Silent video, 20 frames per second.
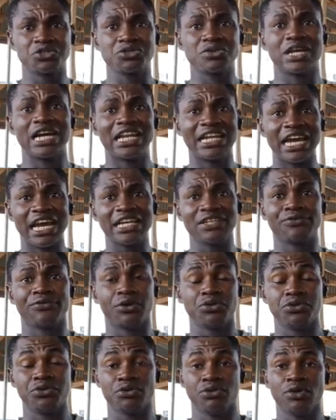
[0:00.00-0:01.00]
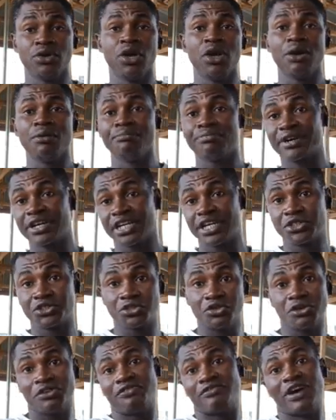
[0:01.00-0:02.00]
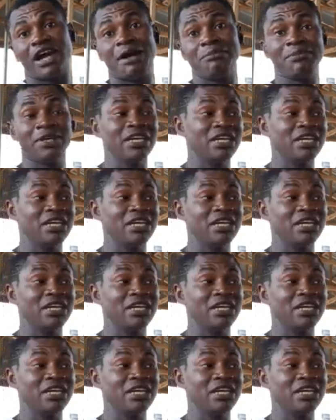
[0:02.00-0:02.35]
to gather it for you. Bring it to your farm,